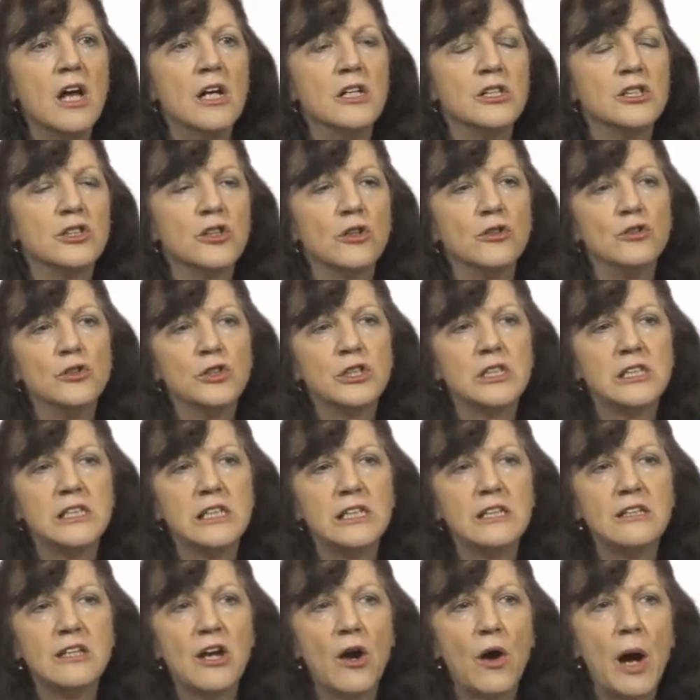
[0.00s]
So you
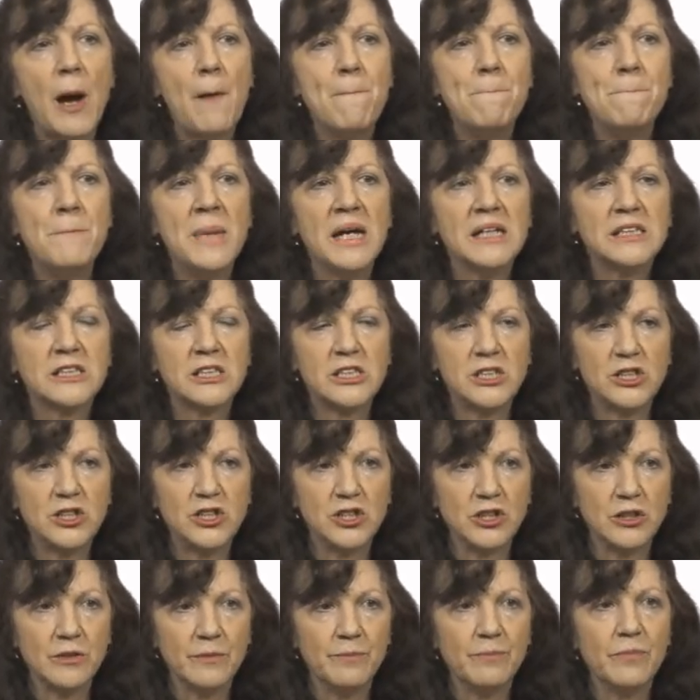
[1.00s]
see there a
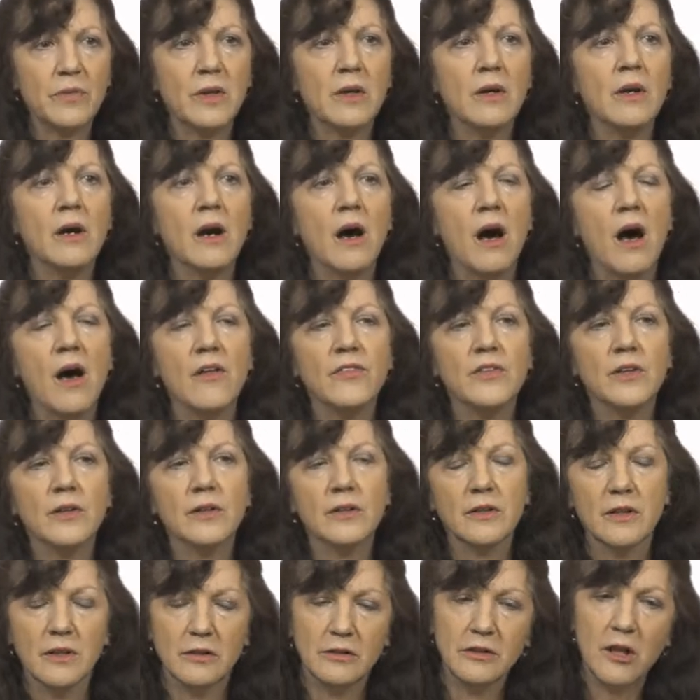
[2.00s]
mixture. On
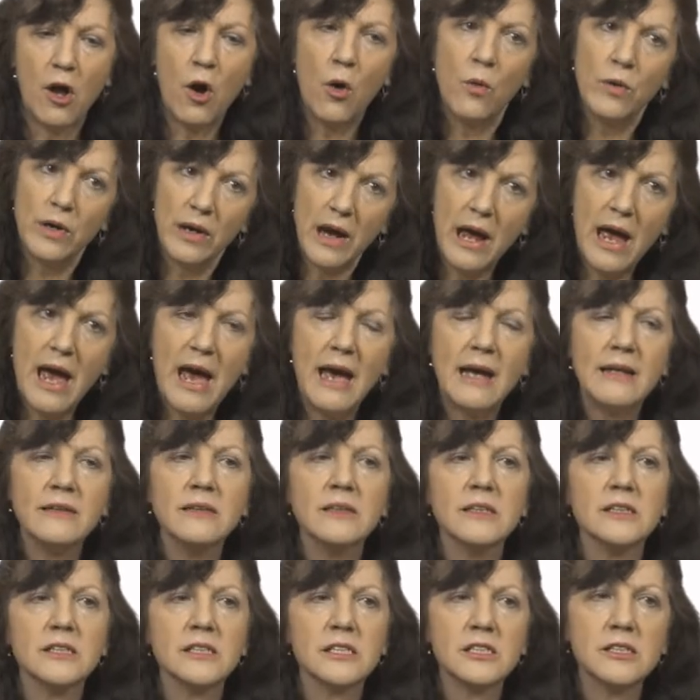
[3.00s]
the lower
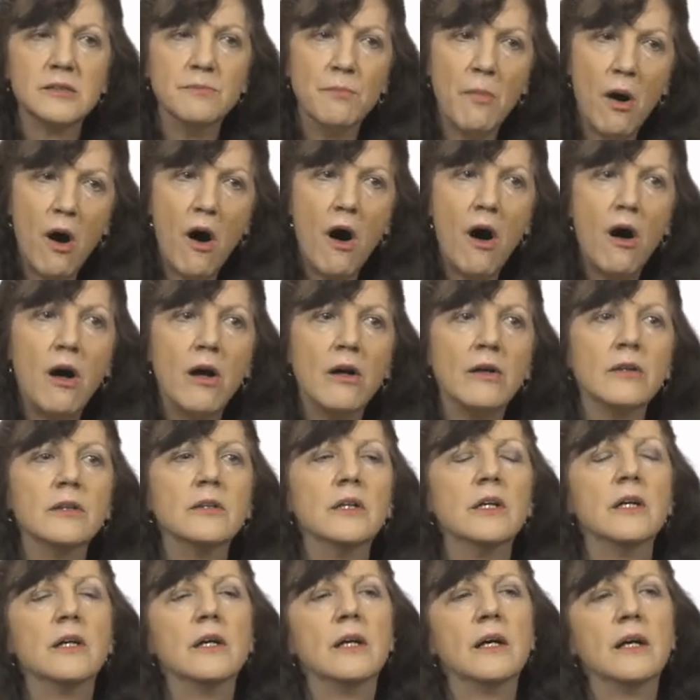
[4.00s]
end, the
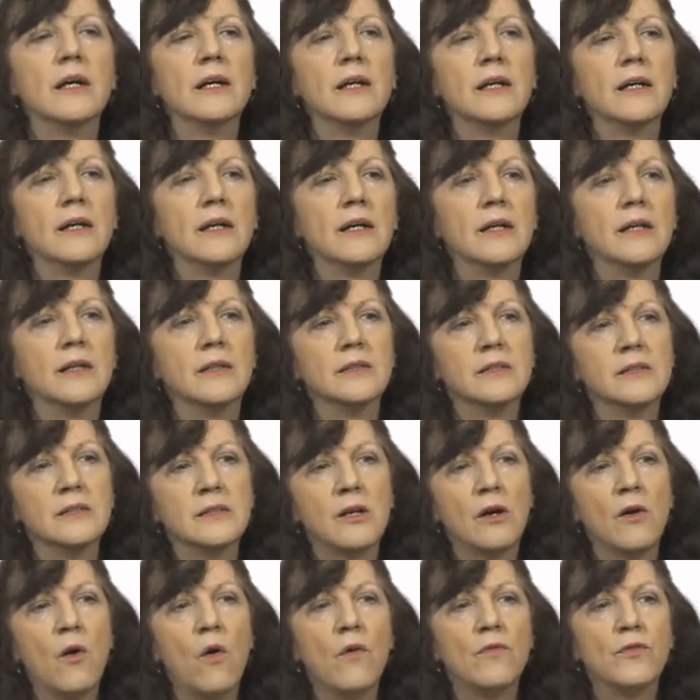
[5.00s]
small uh,
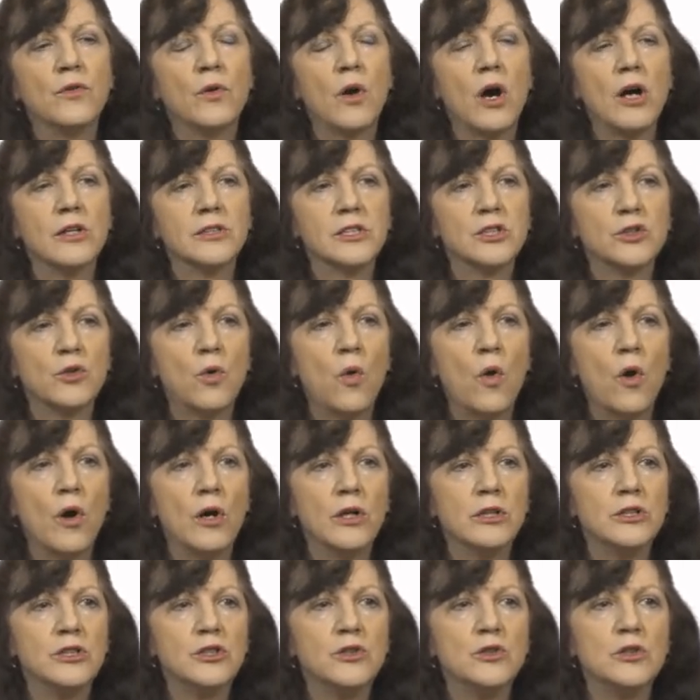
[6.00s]
overall
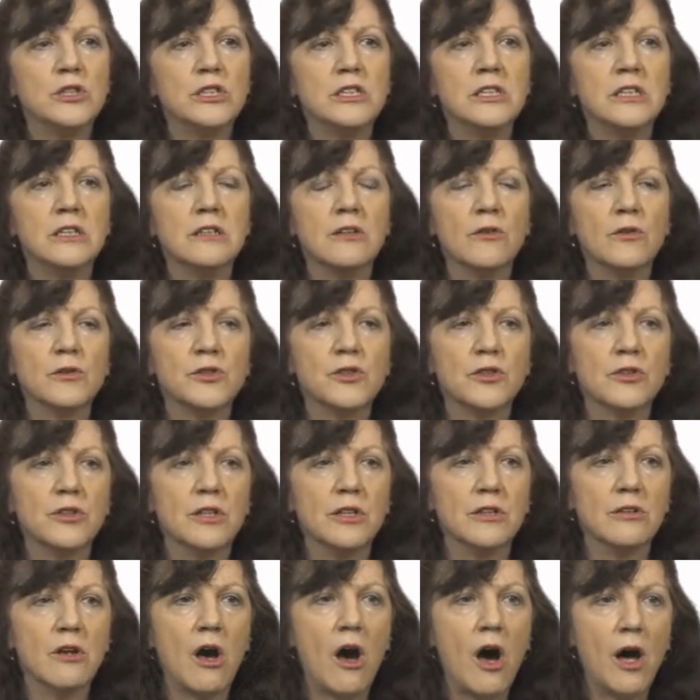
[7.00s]
scores, you see those are
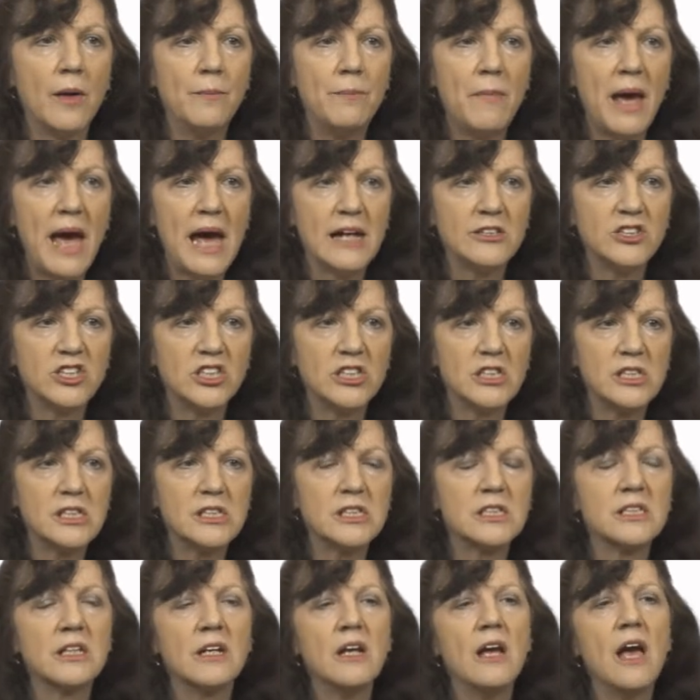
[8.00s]
the
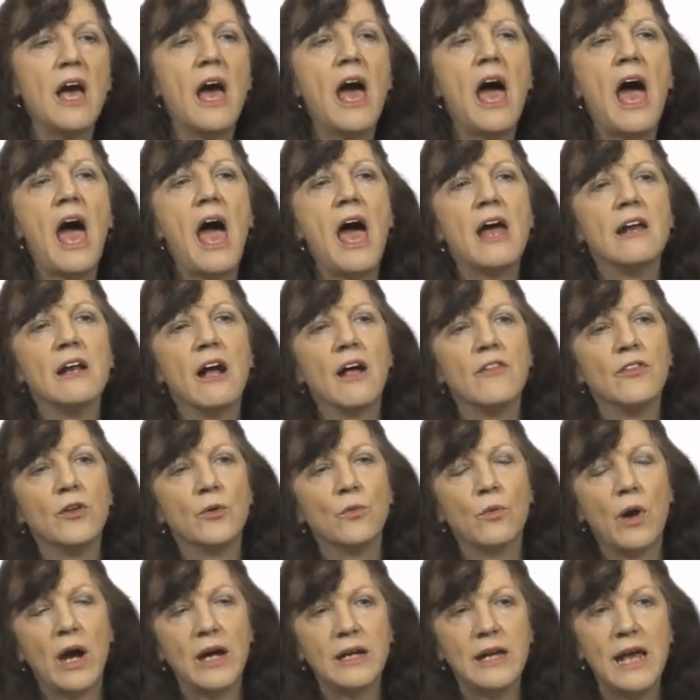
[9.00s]
non-matches. And on the
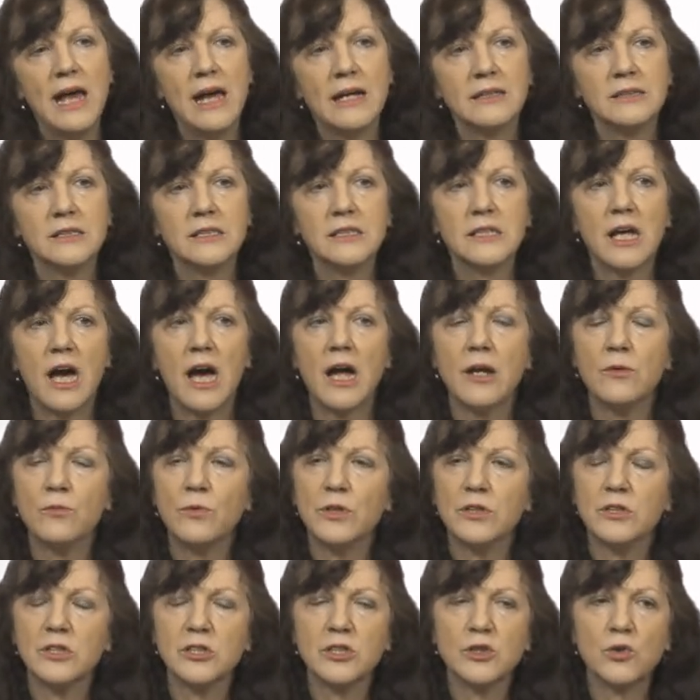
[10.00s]
right-hand side,
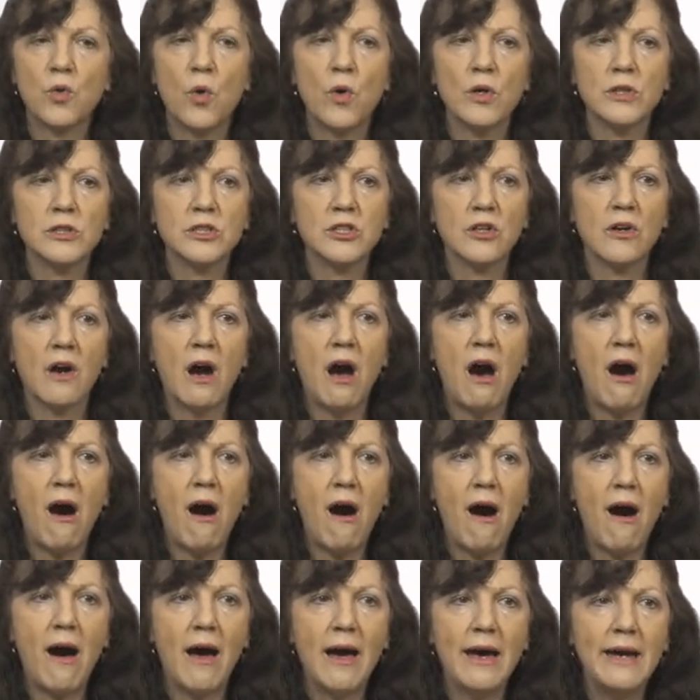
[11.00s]
where the scores are
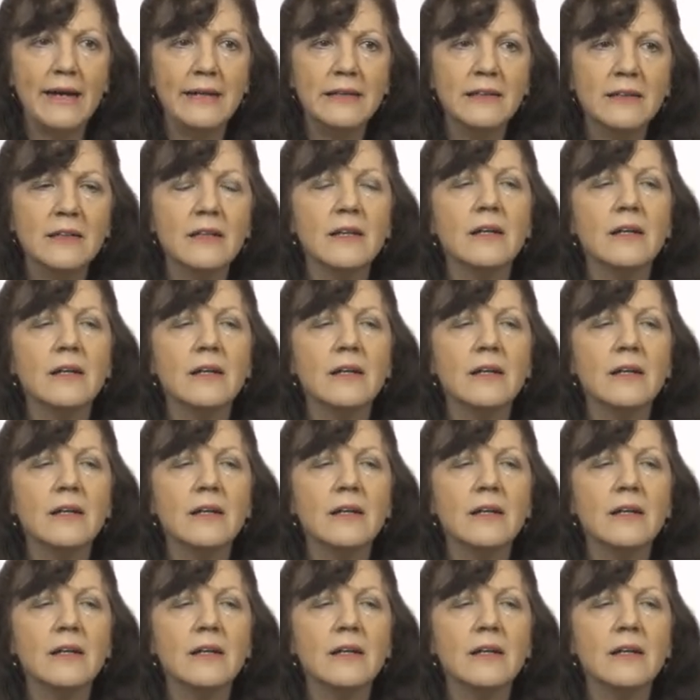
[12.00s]
high,